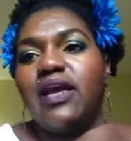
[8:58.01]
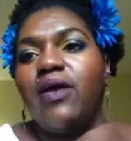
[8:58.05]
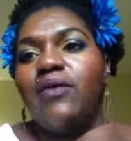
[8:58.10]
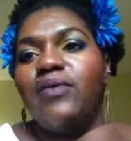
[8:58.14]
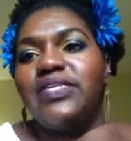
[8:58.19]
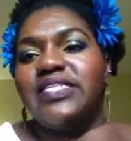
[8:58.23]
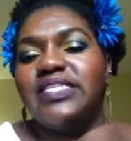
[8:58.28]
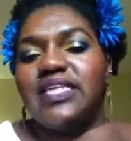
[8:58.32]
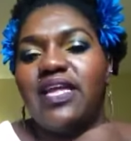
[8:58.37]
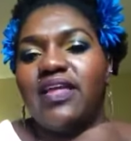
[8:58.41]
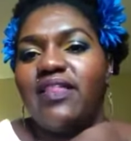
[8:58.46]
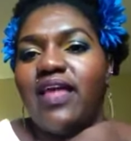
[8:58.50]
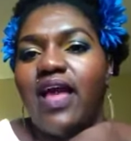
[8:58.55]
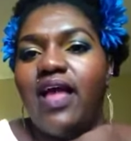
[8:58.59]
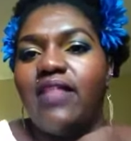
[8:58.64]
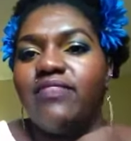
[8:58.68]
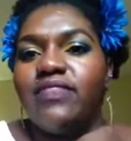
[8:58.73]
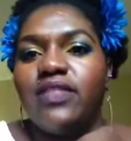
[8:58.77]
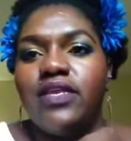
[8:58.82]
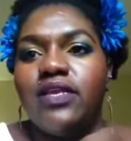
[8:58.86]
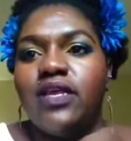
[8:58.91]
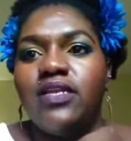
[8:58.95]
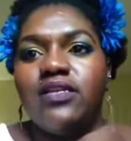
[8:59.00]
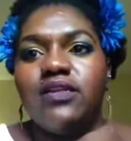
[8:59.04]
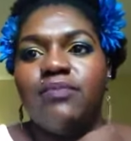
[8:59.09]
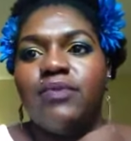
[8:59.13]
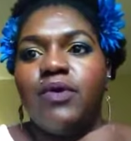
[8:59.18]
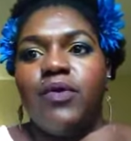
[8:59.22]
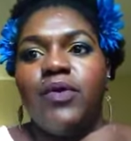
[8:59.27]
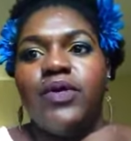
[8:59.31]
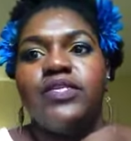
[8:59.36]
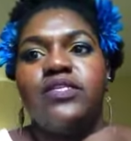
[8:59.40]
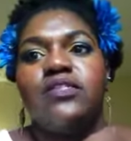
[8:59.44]
I always say that and then end up
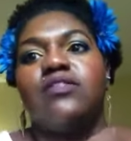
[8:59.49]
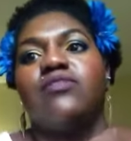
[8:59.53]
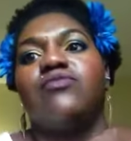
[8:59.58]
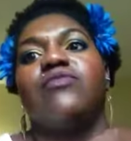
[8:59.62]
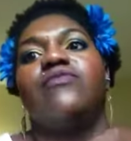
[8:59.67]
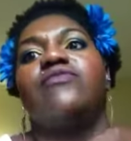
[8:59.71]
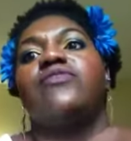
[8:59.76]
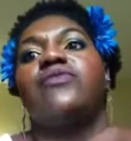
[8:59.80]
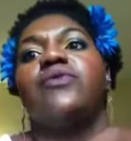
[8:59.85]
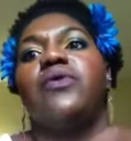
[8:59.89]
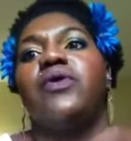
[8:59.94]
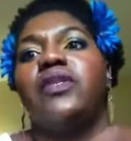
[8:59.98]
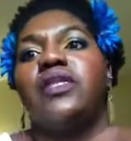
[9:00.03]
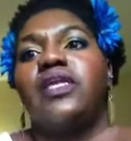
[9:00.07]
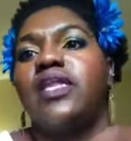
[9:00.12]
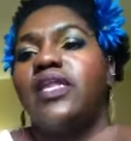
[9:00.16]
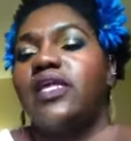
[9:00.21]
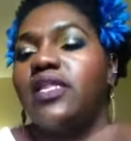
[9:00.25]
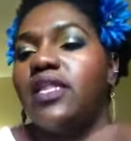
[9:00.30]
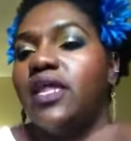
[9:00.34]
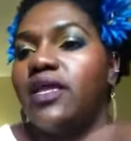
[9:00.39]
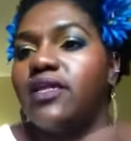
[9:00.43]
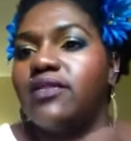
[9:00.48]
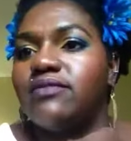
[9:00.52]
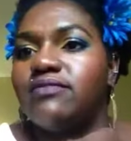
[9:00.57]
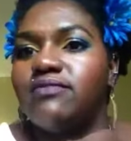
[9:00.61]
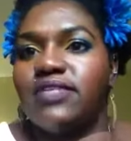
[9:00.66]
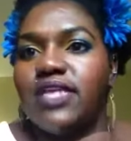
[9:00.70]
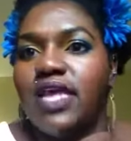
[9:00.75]
going to the thrift store and getting, like,